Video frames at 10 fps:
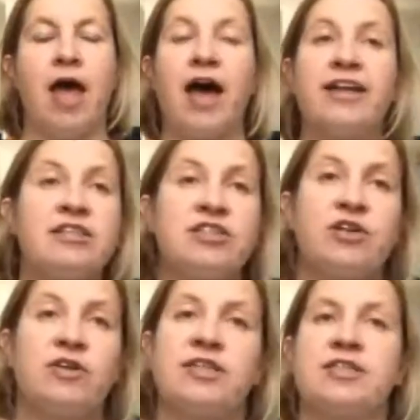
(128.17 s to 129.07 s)
And in
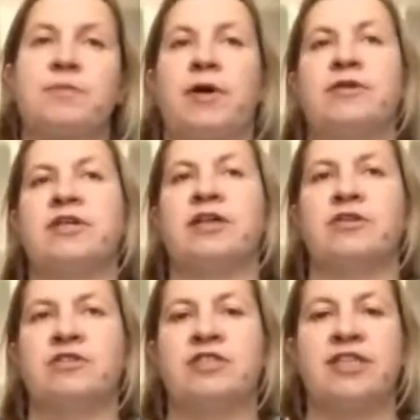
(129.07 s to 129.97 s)
short, I suppose, I
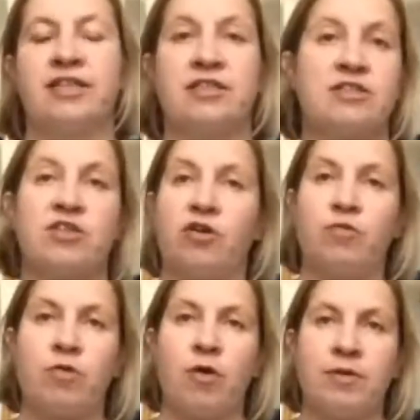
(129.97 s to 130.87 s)
use data to solve
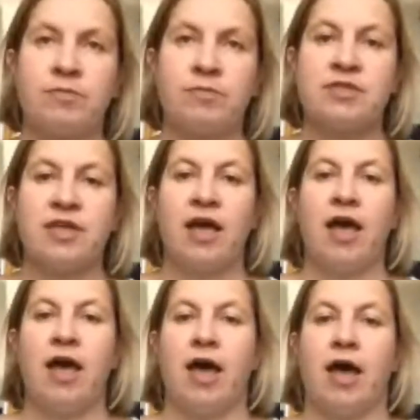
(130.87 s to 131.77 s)
problems
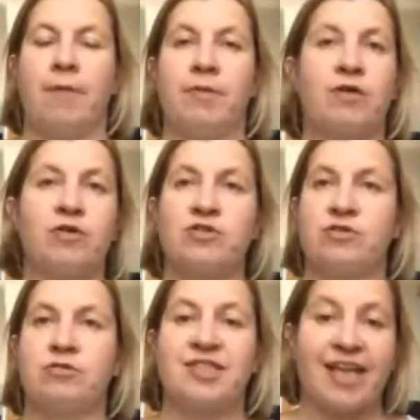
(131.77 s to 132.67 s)
across
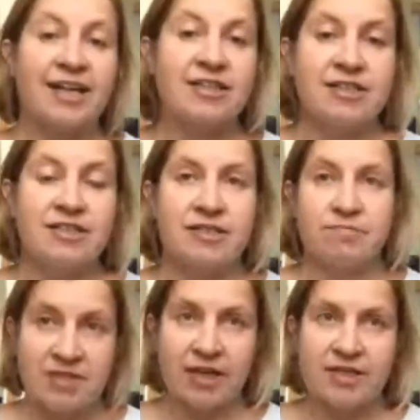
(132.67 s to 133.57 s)
all sectors and
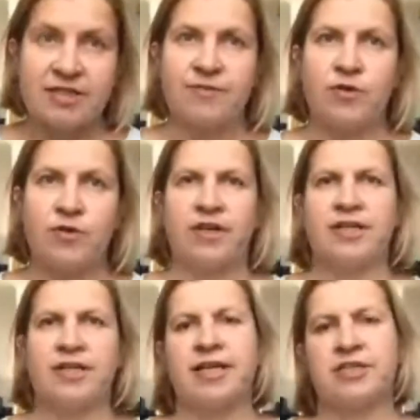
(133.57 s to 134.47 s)
sizes of
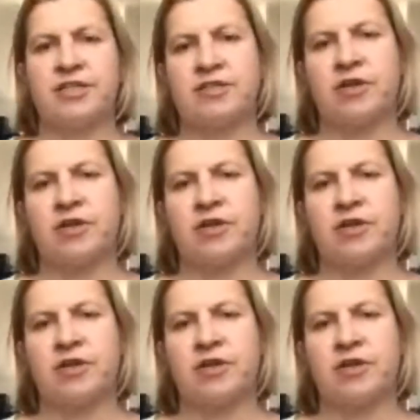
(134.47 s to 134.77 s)
organisations.